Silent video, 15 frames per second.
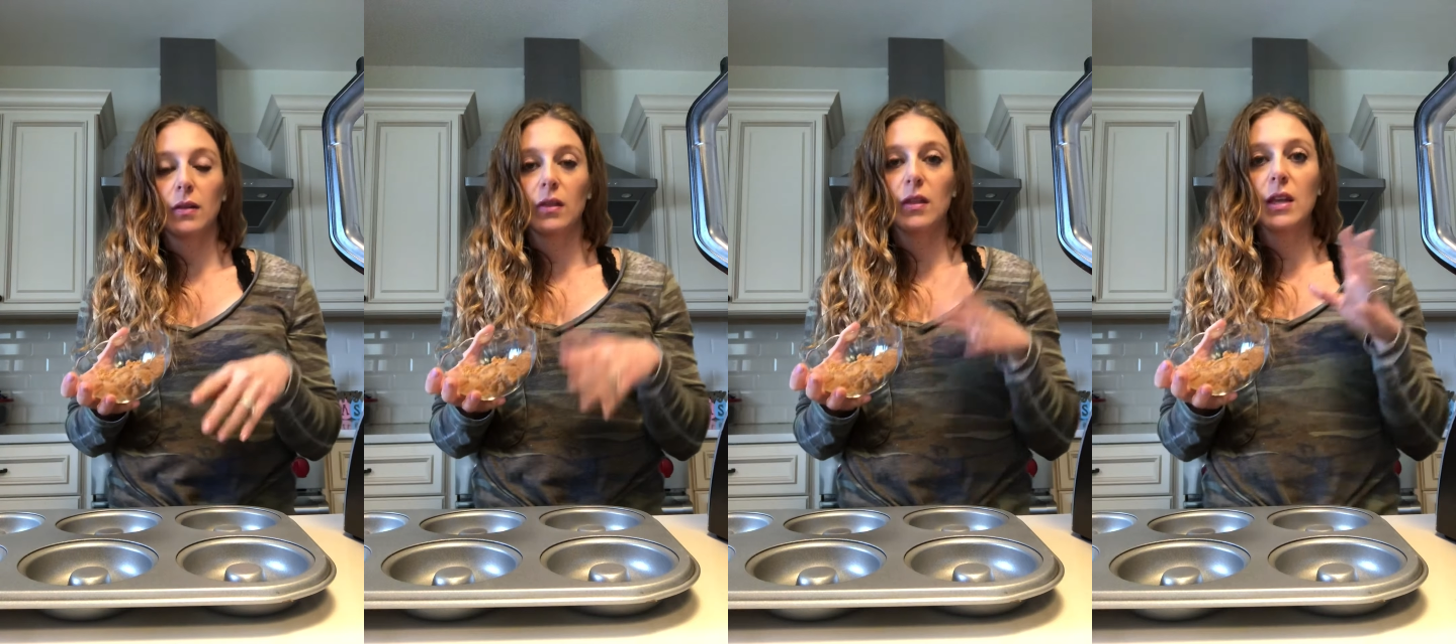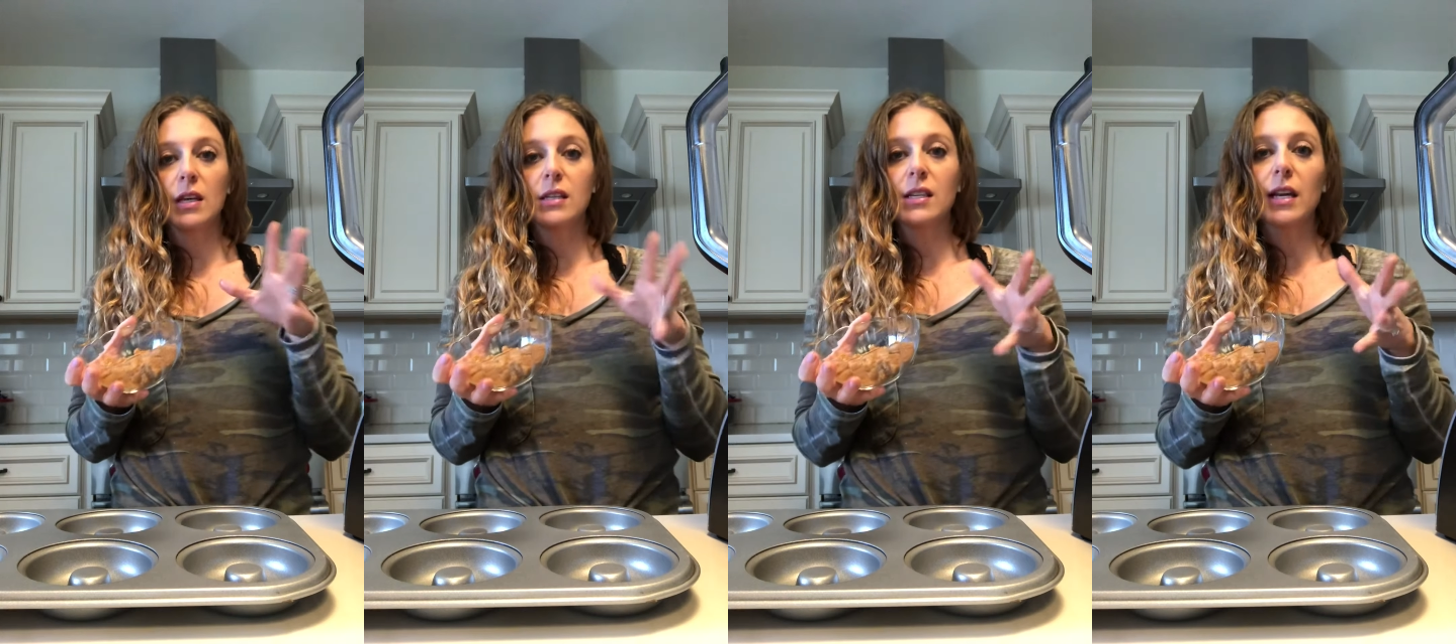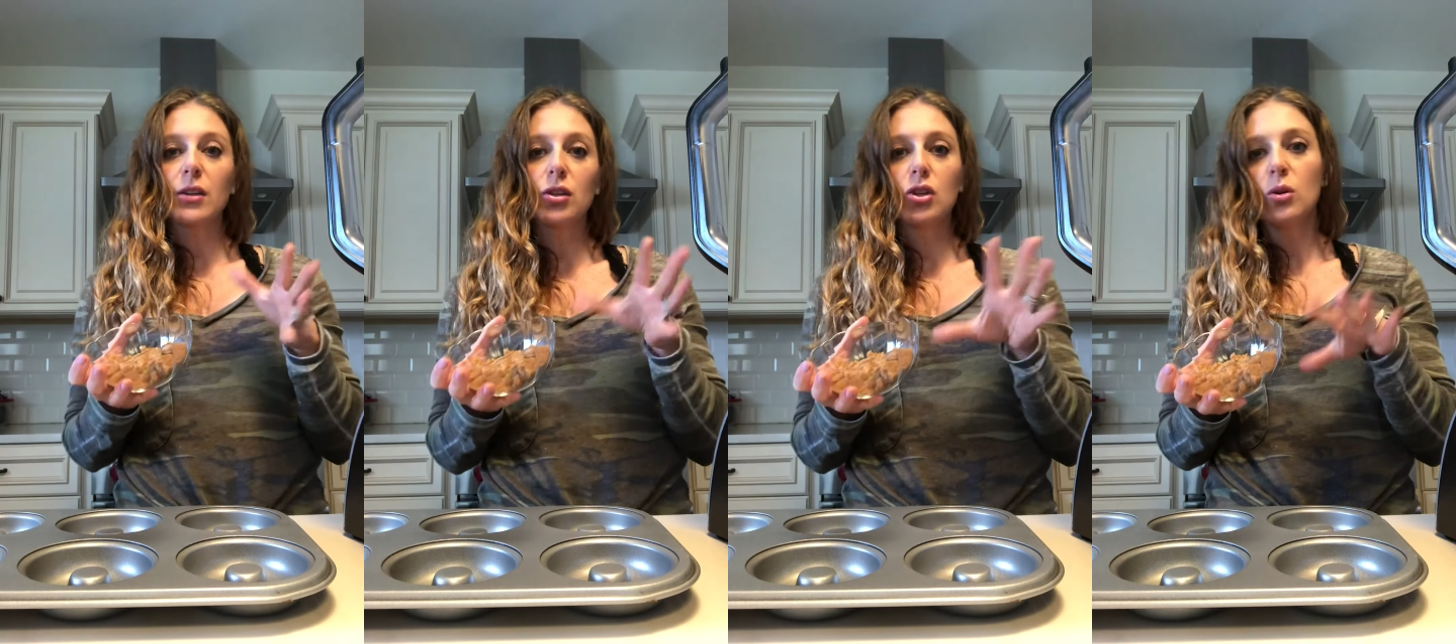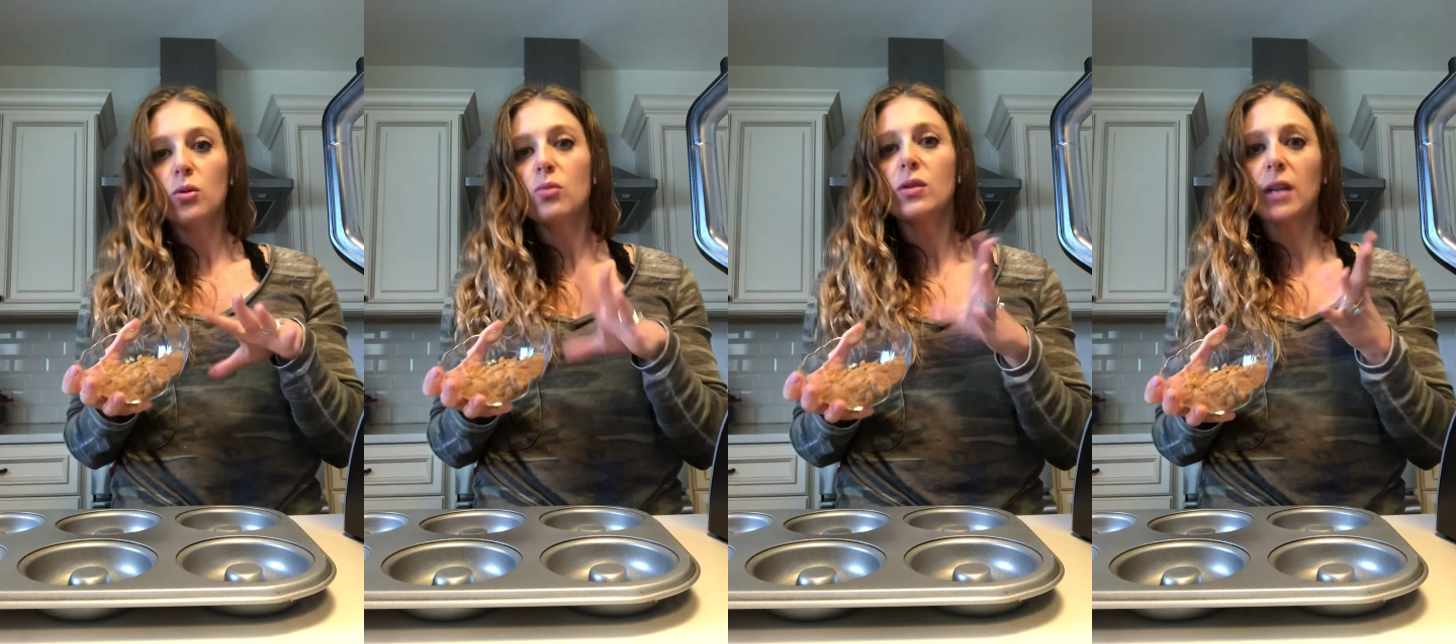I
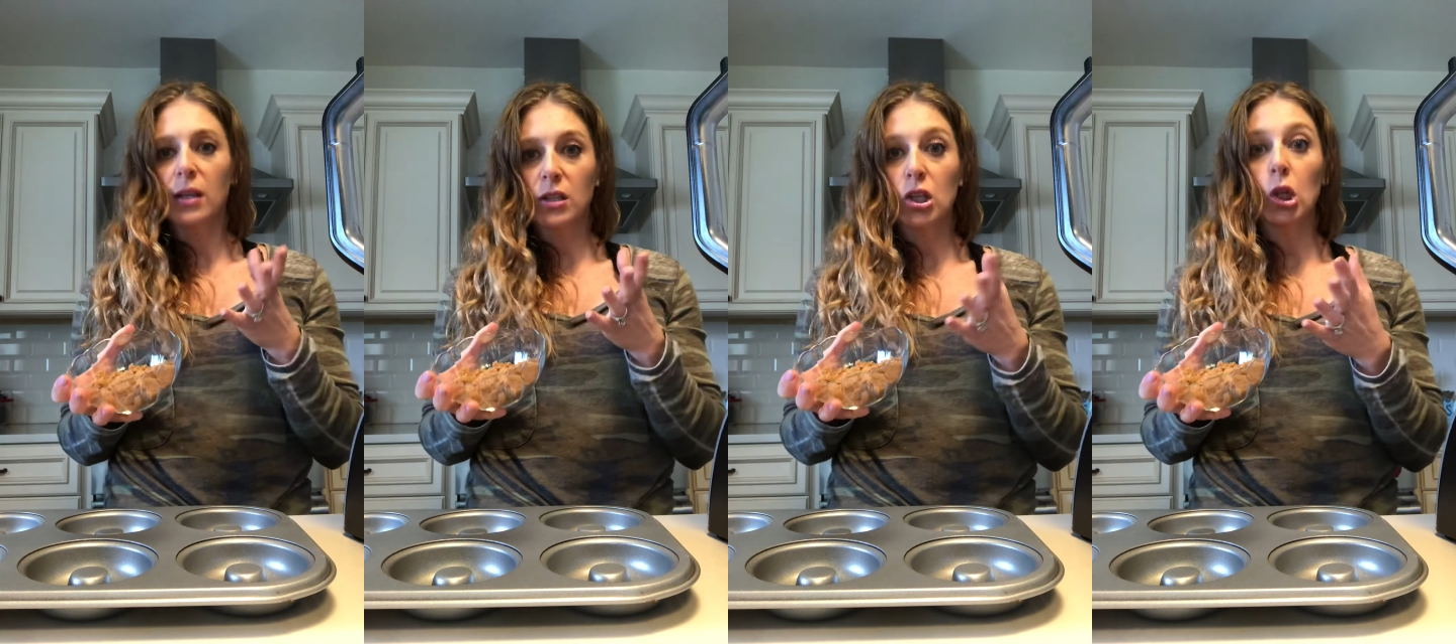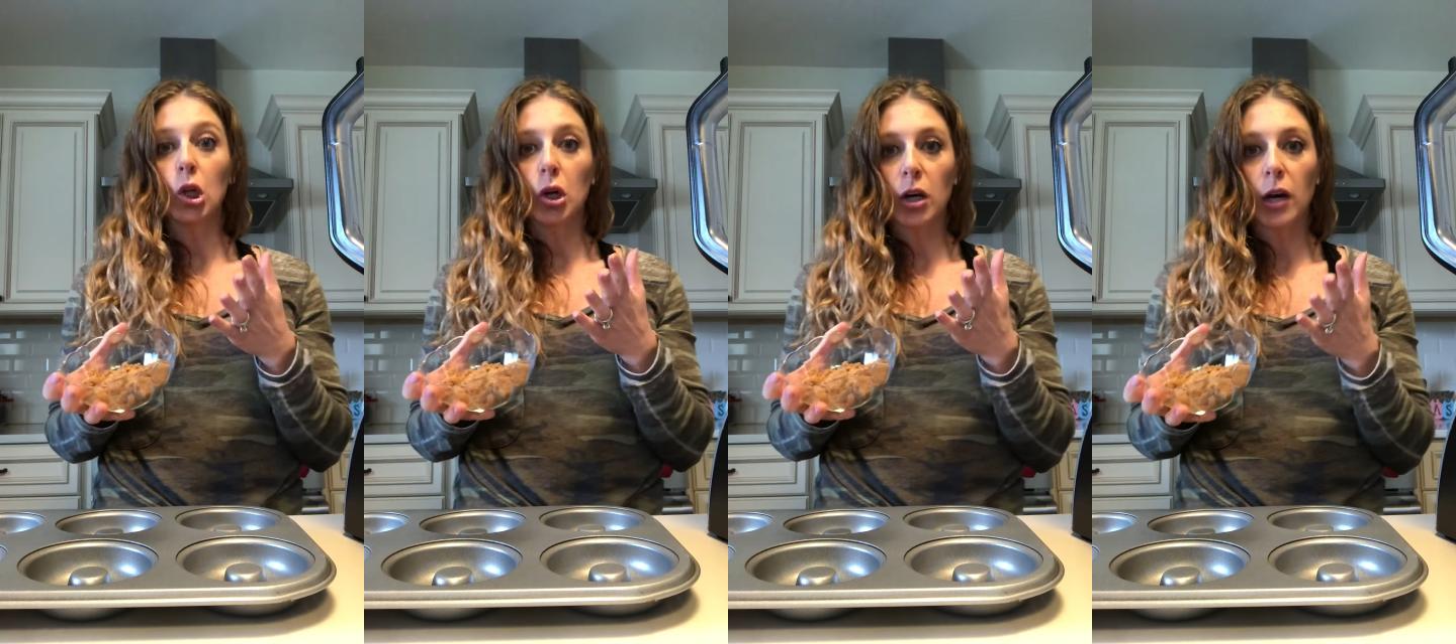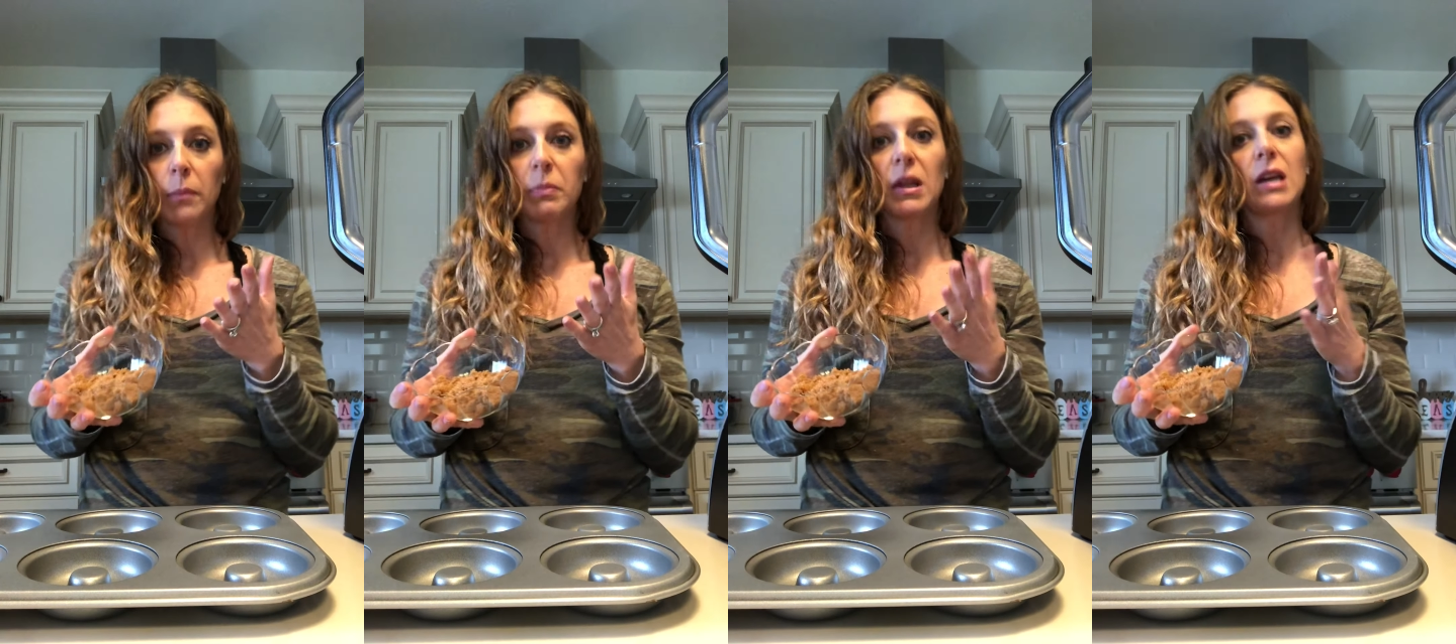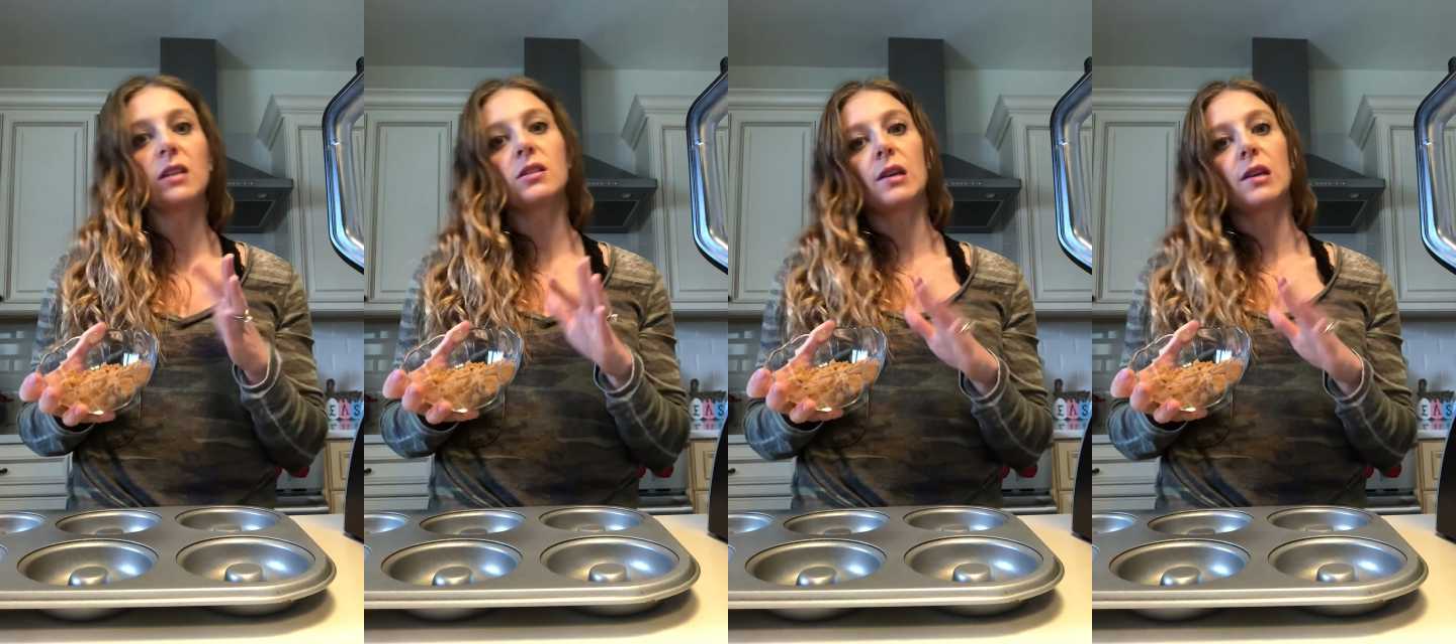too tend to look up things